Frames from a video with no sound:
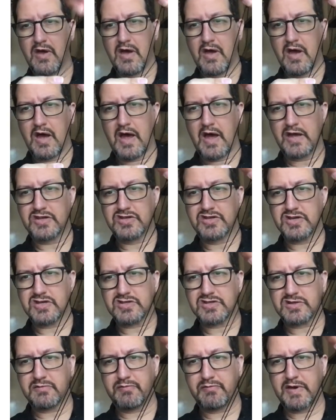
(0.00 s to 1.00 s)
I
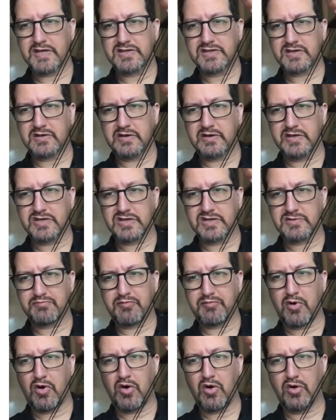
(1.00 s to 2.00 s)
just basically just
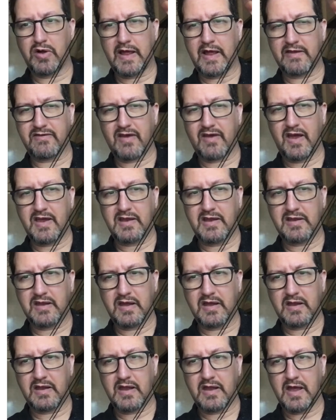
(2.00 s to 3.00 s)
pull and tighten
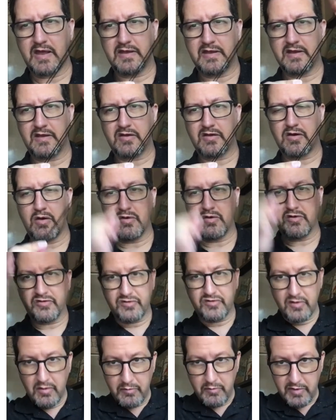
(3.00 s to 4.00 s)
it, and it goes
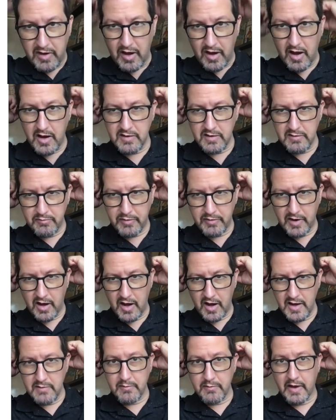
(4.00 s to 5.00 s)
behind
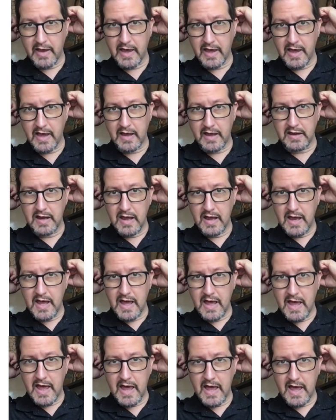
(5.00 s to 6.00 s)
my head
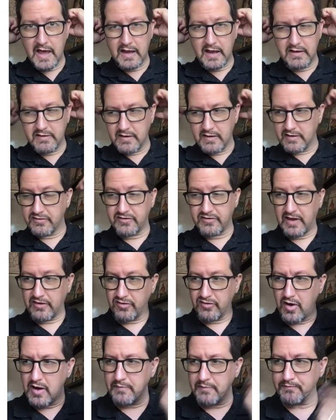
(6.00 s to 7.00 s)
and stays
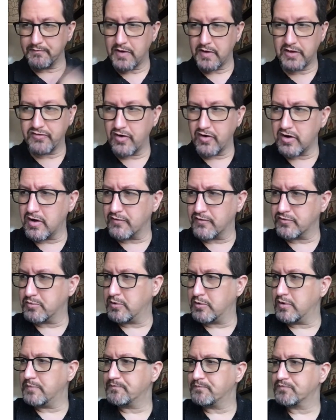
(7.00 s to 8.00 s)
on. And it's very
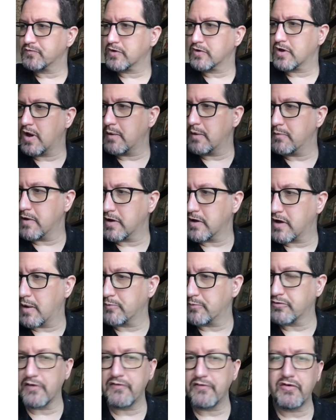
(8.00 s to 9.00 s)
comfortable. It
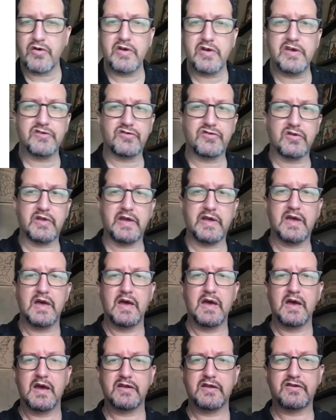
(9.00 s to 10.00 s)
comes off very easily.
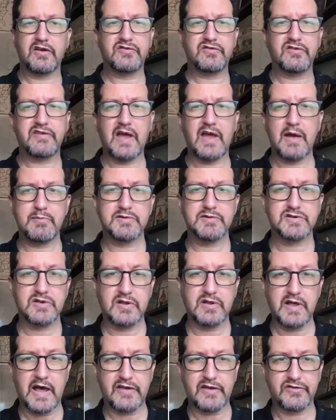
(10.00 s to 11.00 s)
It doesn't damage the
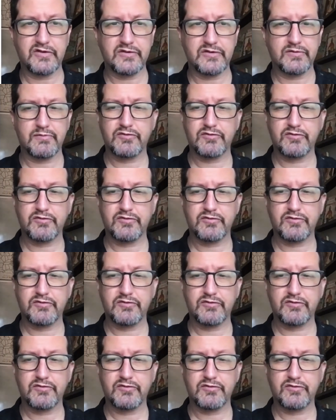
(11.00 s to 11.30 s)
glasses.